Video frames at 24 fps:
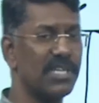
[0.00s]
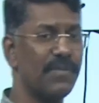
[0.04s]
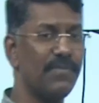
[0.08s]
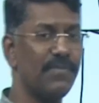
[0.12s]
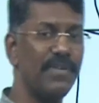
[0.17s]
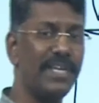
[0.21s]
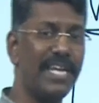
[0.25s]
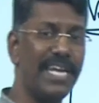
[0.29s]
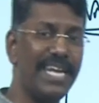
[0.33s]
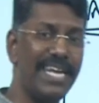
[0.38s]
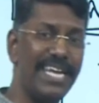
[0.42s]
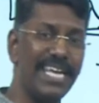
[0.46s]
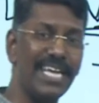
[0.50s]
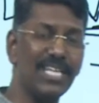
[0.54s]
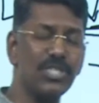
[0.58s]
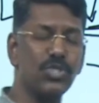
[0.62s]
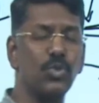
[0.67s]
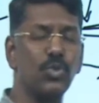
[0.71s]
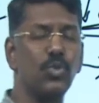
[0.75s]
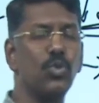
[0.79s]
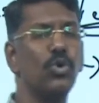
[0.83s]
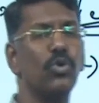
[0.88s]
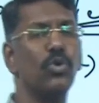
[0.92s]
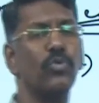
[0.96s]
of India's
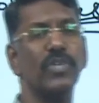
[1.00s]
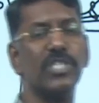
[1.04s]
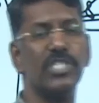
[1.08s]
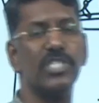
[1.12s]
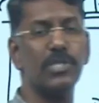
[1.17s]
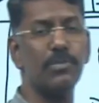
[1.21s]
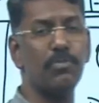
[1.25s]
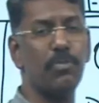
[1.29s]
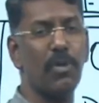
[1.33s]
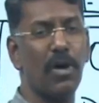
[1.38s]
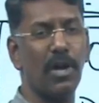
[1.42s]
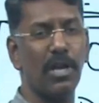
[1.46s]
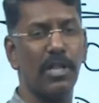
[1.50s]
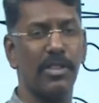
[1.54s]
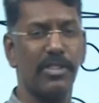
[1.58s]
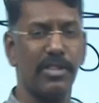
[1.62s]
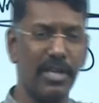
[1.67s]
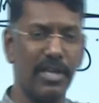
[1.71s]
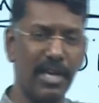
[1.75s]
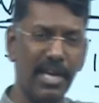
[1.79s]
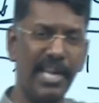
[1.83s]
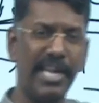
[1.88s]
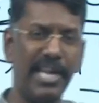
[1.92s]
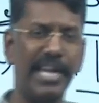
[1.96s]
Lug West
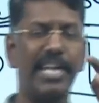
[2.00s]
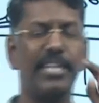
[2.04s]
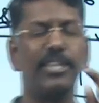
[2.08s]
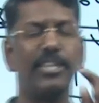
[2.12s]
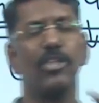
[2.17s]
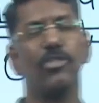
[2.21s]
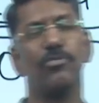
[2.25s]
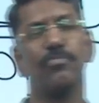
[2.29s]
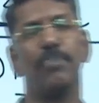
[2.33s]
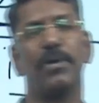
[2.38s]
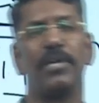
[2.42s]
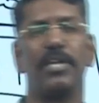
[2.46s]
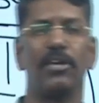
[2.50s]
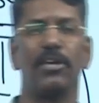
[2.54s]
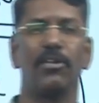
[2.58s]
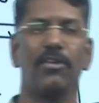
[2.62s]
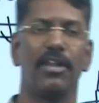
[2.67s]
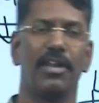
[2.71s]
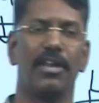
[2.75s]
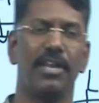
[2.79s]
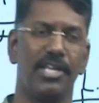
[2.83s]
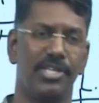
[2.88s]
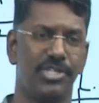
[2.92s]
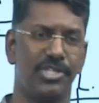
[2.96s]
policy in this
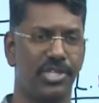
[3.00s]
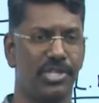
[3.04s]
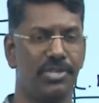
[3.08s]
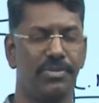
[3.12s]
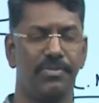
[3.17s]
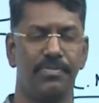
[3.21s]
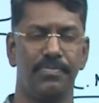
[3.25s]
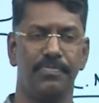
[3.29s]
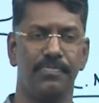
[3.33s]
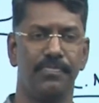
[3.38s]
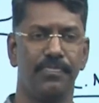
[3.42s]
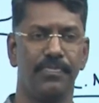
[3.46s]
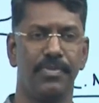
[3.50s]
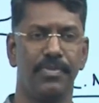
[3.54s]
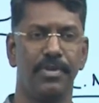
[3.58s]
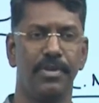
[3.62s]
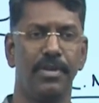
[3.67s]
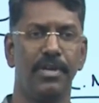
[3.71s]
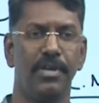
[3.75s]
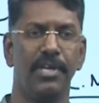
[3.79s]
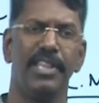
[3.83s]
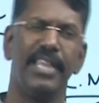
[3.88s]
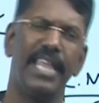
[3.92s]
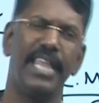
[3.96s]
particular region.
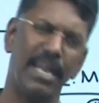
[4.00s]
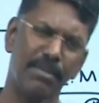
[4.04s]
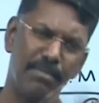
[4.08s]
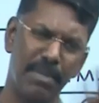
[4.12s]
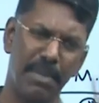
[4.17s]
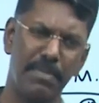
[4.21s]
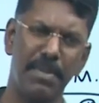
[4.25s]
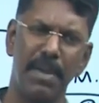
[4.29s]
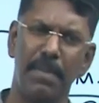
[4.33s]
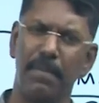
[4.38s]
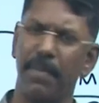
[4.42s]
There may be a